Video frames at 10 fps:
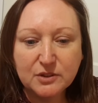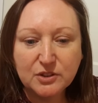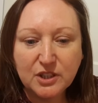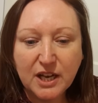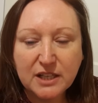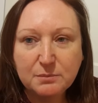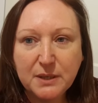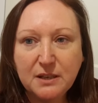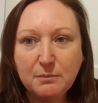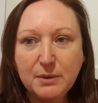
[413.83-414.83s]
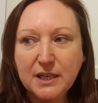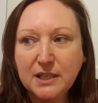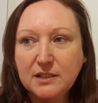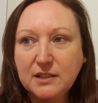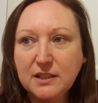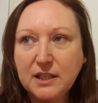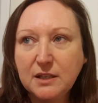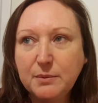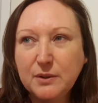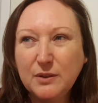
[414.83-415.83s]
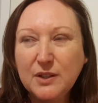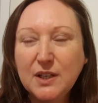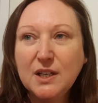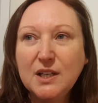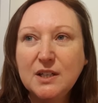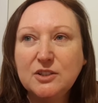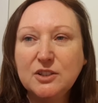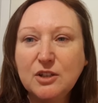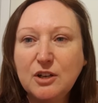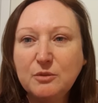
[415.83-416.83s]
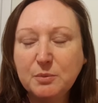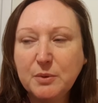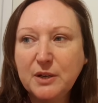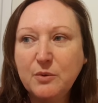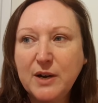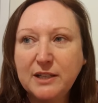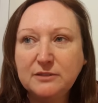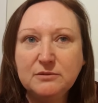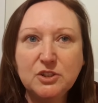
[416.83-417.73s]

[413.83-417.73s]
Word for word: She has been in pain today, but she's coped pretty well.